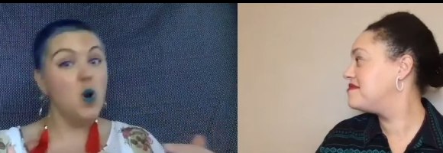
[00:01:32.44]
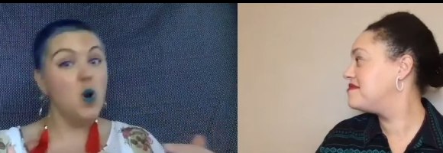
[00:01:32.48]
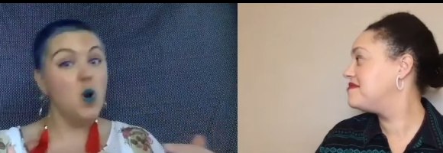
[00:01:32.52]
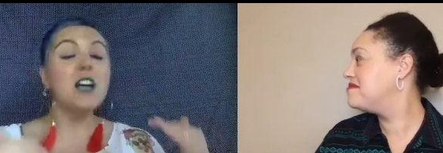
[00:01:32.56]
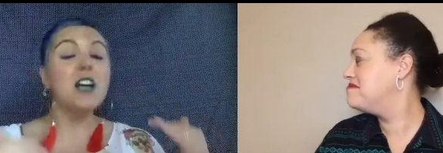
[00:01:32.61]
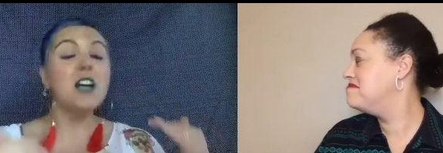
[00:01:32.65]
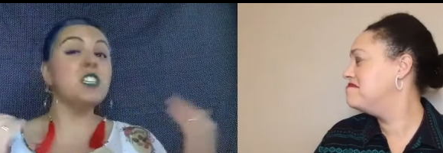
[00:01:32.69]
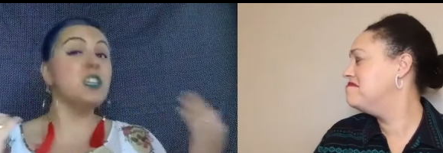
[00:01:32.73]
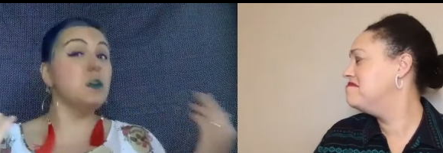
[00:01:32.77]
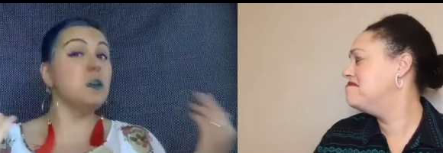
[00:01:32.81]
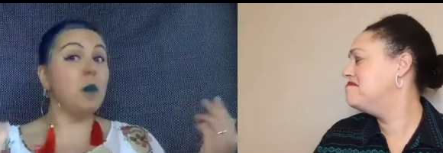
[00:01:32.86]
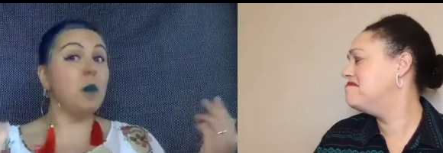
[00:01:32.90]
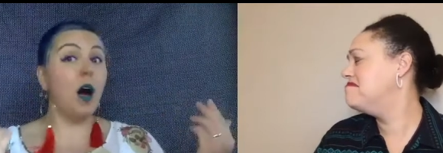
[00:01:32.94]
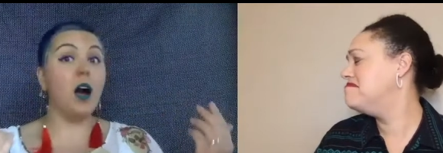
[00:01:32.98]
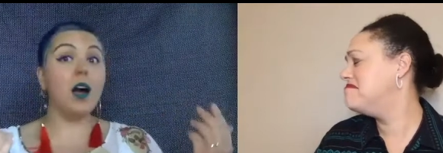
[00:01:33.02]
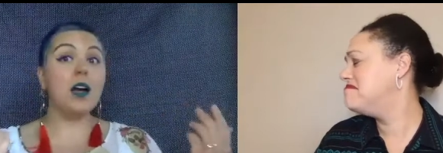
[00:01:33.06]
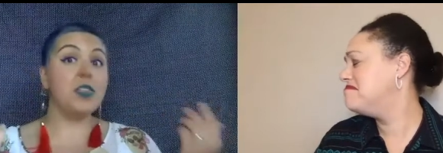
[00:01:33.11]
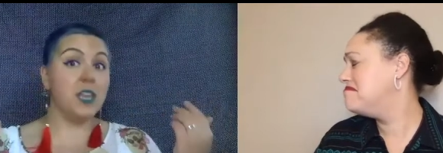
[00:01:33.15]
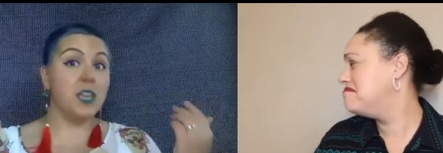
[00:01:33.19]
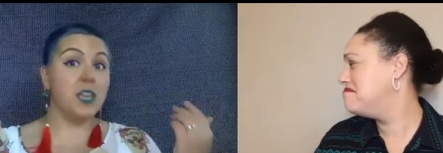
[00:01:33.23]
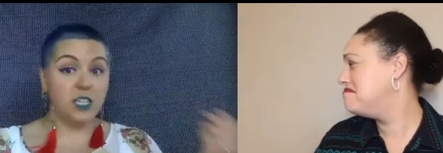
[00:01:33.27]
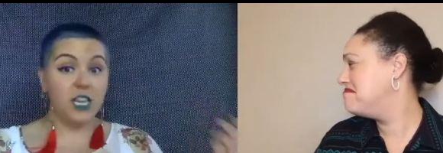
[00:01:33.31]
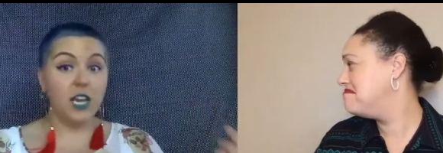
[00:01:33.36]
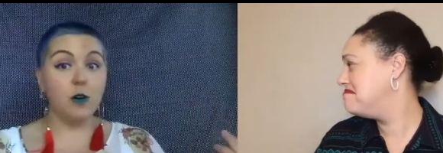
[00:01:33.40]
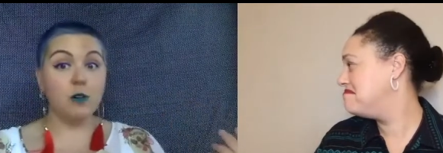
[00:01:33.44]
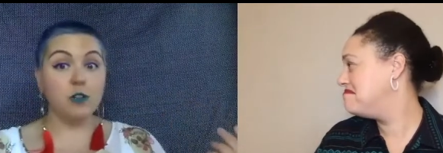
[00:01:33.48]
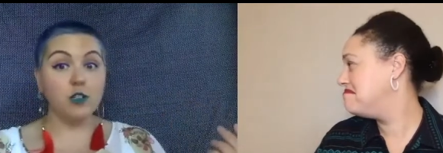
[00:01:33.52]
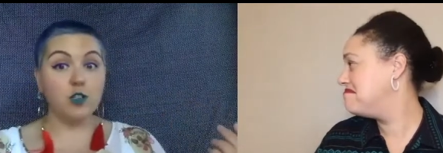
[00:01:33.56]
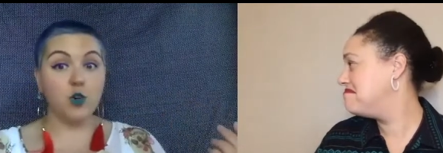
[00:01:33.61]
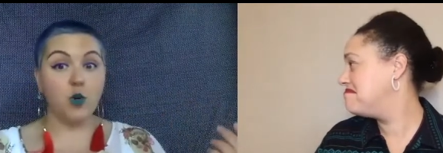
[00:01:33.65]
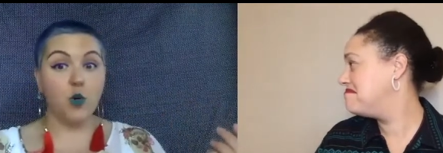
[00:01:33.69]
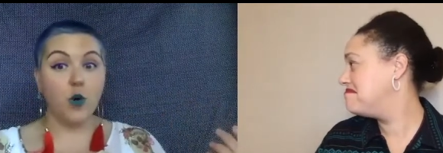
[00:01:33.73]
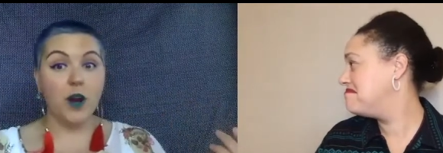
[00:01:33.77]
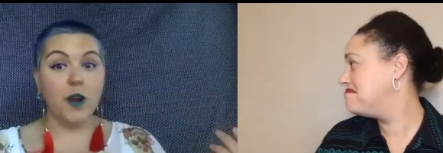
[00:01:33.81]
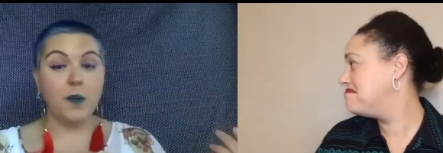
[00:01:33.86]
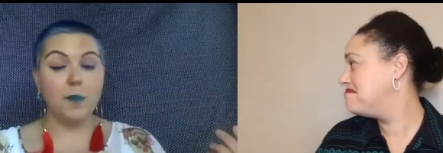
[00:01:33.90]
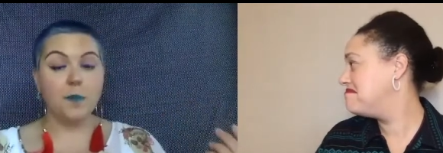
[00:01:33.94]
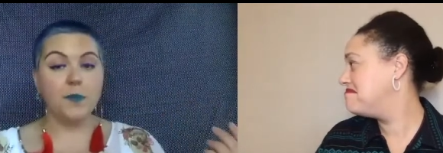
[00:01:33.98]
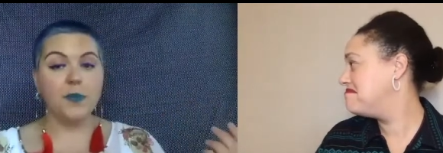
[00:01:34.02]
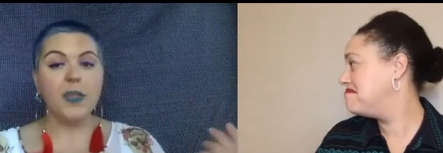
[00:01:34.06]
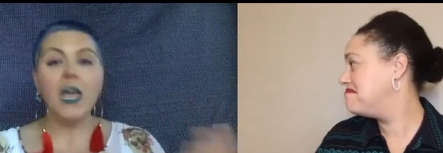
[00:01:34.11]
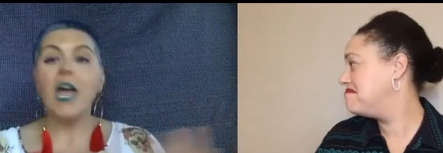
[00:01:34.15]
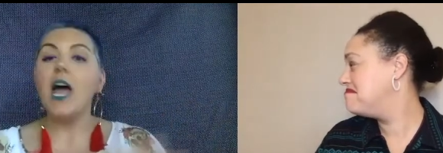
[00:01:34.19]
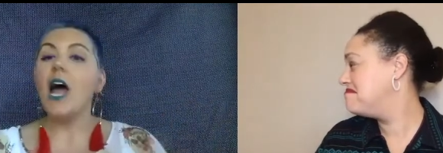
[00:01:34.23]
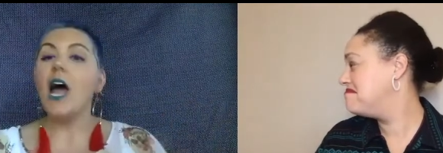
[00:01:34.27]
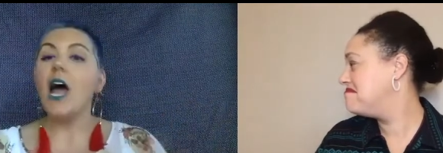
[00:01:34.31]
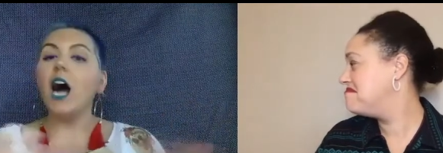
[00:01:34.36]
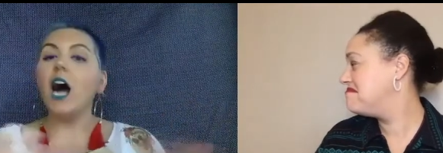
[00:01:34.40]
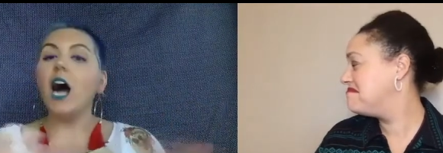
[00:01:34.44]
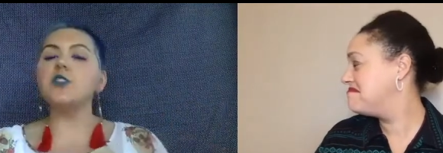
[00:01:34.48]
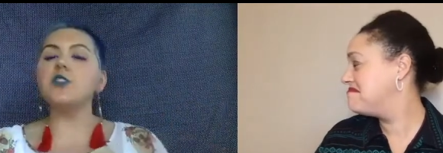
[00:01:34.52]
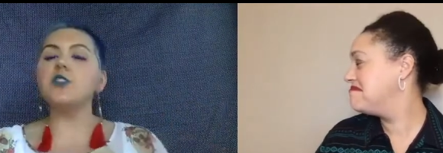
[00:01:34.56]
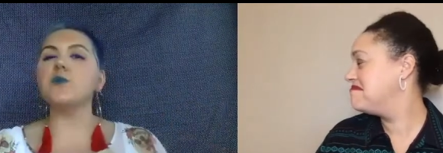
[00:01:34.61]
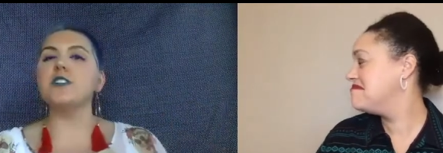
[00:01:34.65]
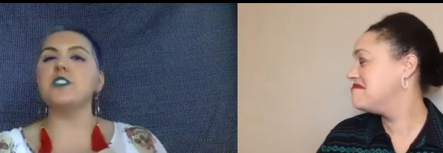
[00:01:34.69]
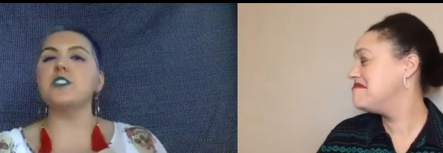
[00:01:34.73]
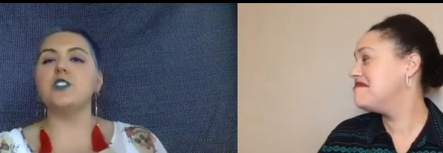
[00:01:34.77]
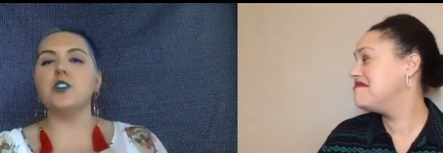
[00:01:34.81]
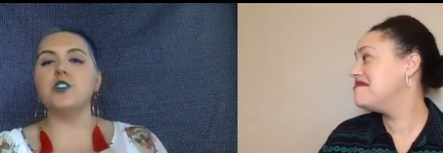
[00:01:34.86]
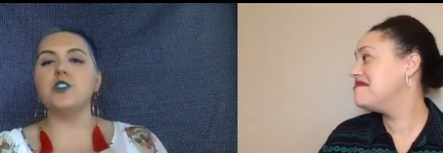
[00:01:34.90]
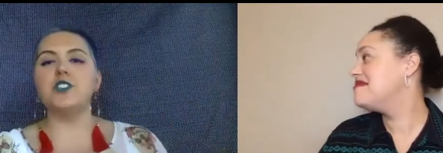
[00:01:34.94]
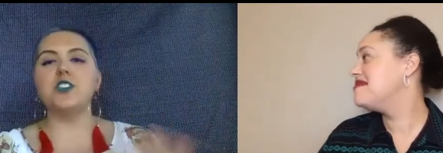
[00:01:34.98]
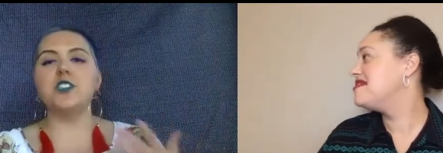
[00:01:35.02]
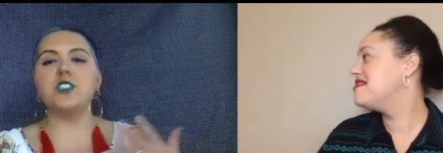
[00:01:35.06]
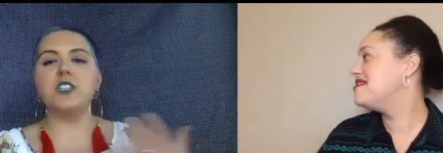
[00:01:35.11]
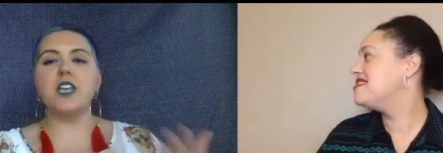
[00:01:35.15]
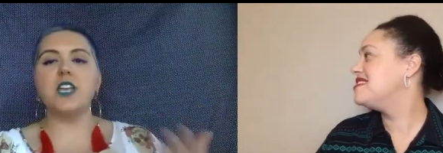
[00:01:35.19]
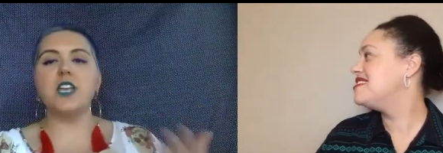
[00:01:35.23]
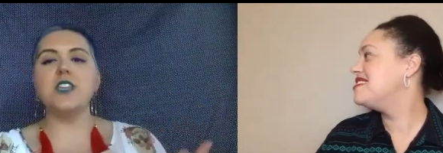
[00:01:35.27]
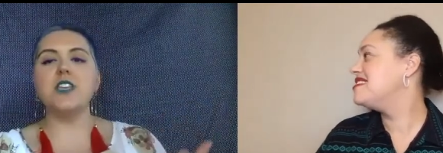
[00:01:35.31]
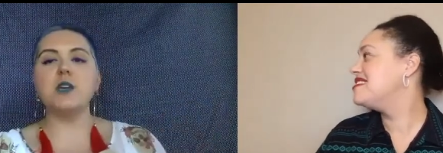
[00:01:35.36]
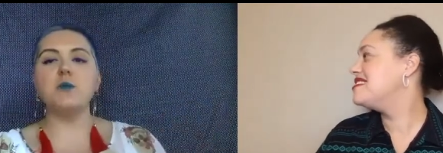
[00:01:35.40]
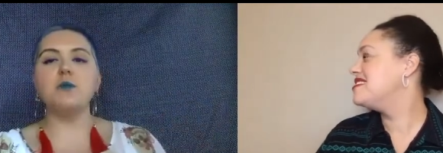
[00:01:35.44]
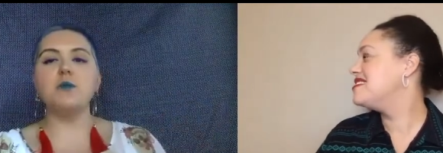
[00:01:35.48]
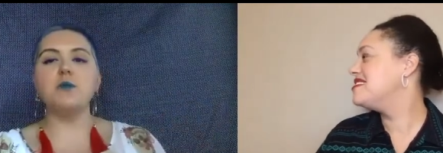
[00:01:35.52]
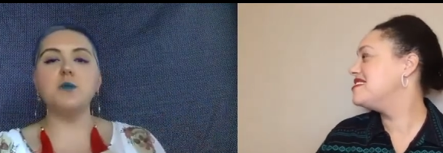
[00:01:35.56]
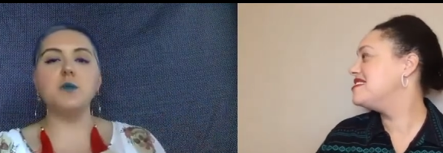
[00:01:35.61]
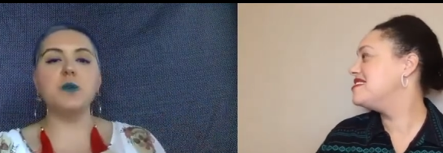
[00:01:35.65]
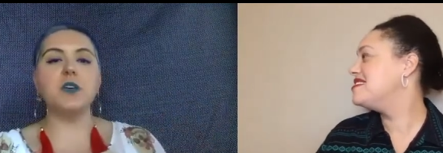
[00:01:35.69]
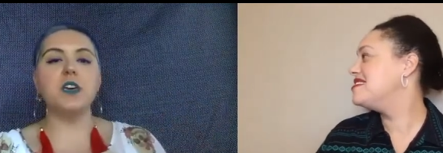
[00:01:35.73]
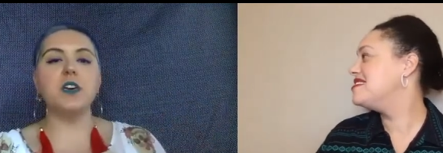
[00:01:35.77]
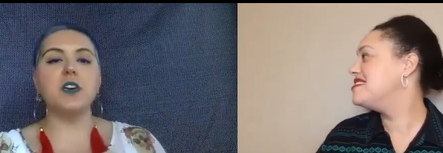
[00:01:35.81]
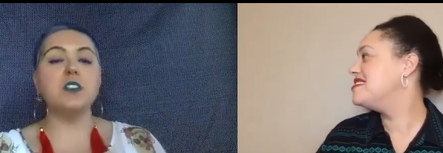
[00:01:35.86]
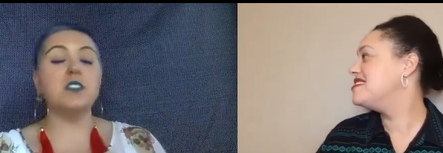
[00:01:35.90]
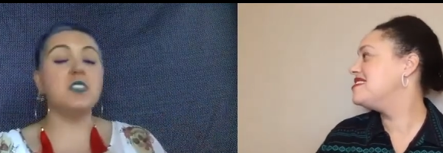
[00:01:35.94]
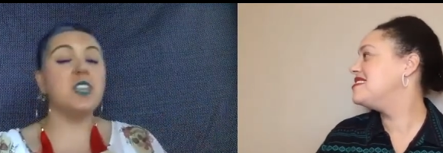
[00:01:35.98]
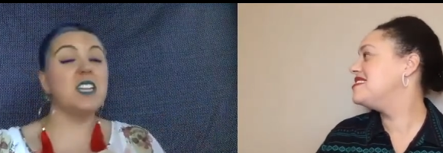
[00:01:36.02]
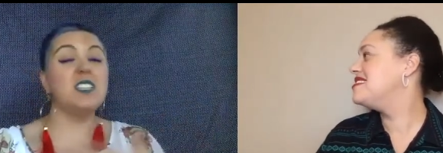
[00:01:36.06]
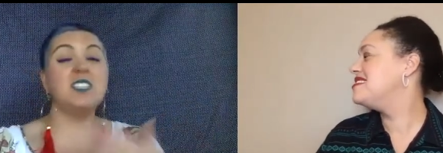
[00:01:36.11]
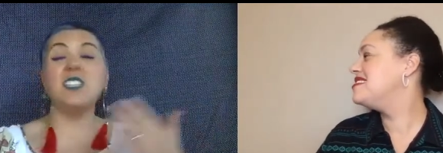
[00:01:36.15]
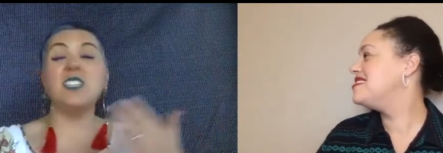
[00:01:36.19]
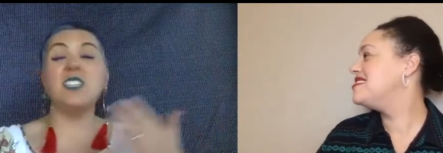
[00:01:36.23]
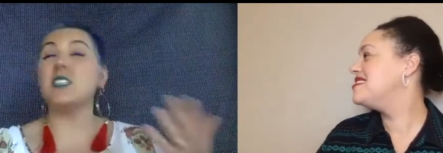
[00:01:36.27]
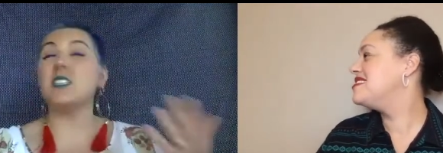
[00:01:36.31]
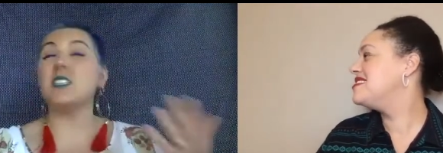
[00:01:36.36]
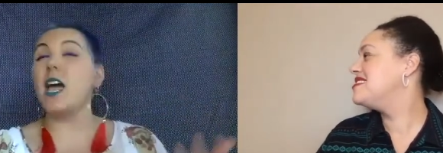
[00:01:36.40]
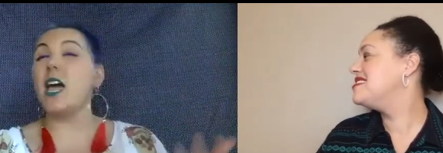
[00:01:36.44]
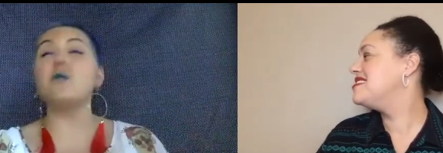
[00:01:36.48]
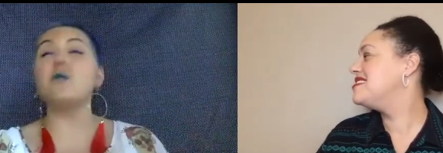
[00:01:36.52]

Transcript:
Speaker 1: to mark their territory. Other researchers said that it was because they didn't have a